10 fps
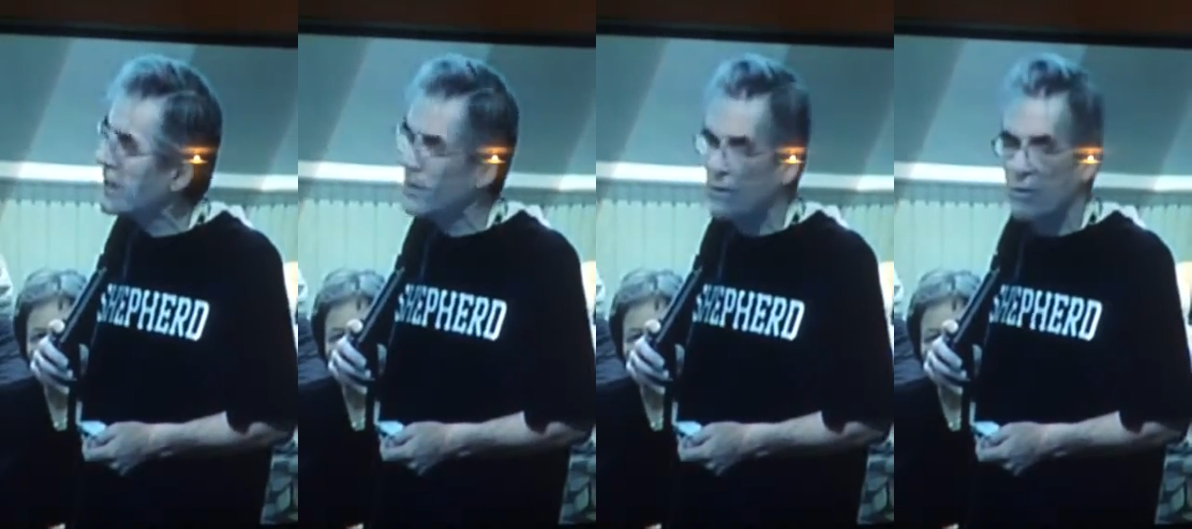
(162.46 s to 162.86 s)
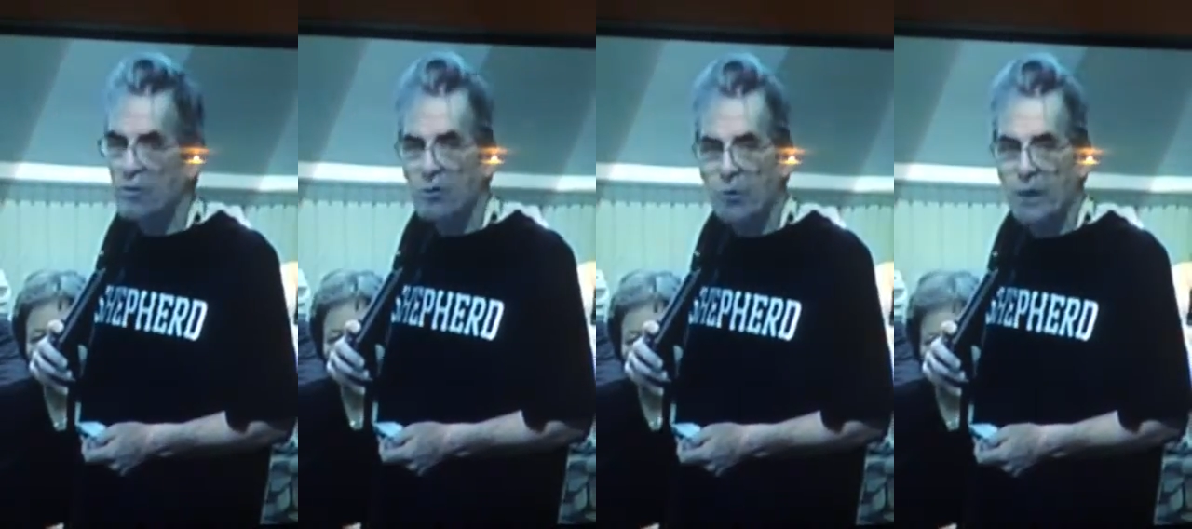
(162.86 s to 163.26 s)
8th,
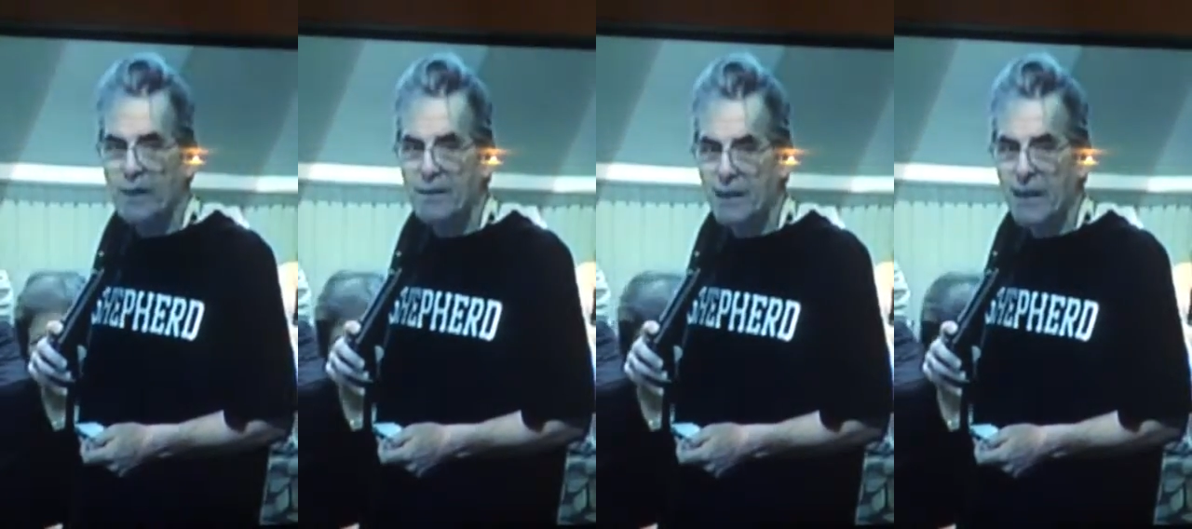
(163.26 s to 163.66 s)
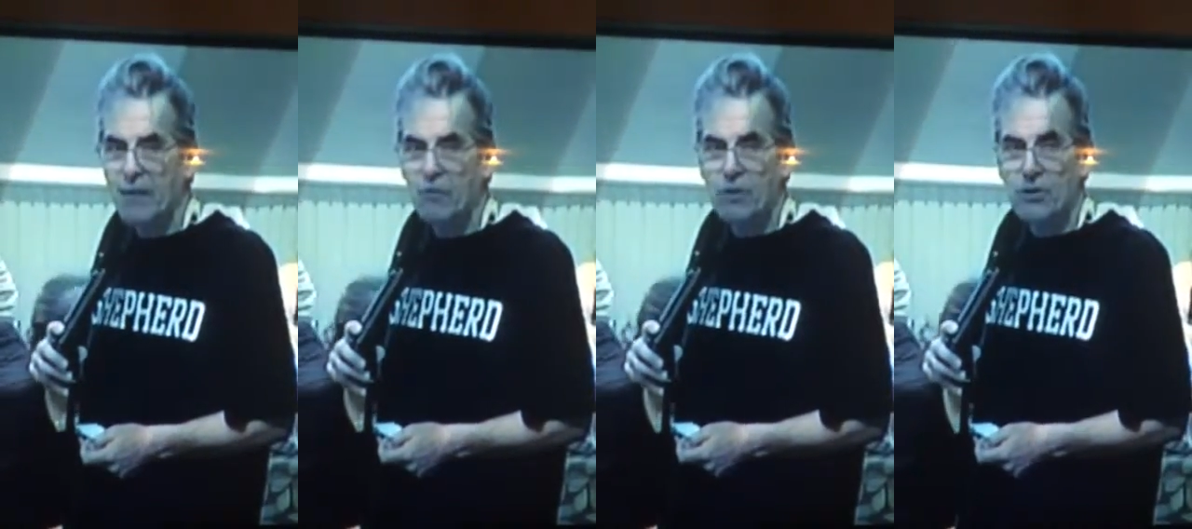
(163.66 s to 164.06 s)

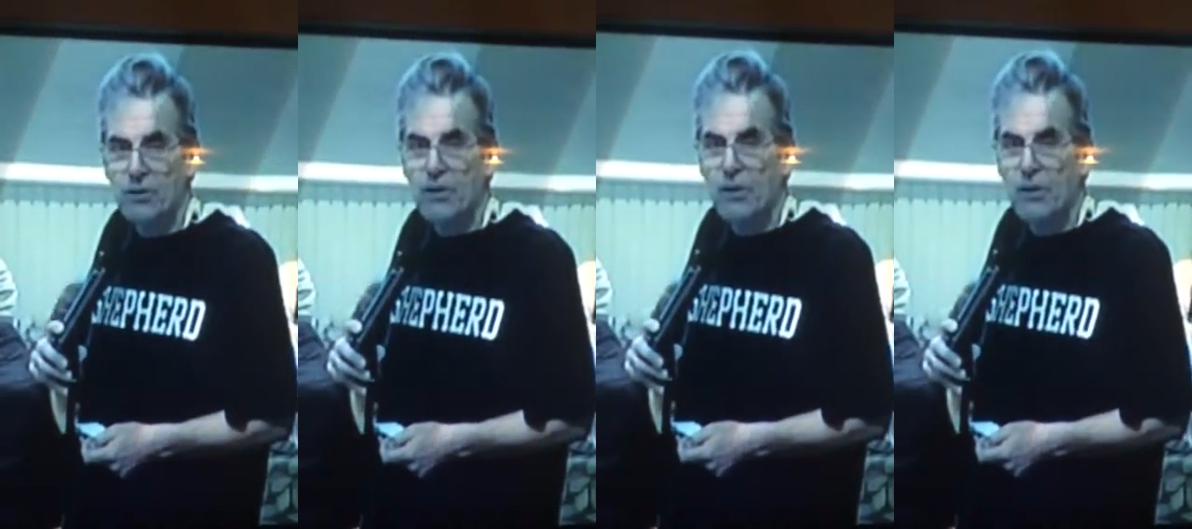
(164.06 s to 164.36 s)
2010 was